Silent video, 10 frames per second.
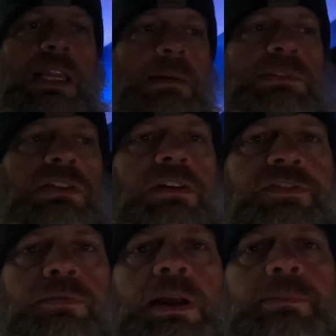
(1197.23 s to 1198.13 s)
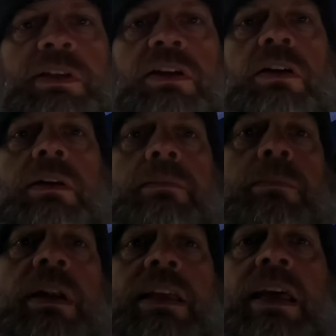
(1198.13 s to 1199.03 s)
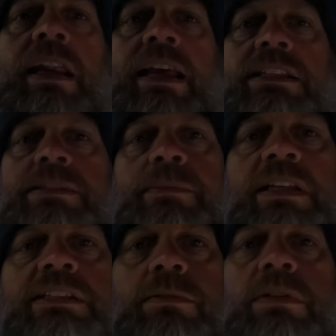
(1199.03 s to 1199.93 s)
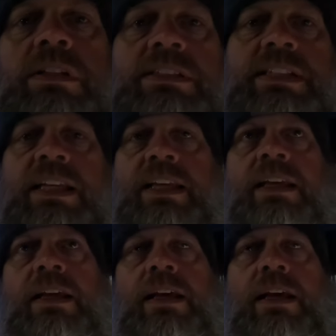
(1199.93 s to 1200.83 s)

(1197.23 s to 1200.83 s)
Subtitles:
and I'm sorry for rambling on, but I kind of had some things I wanted to say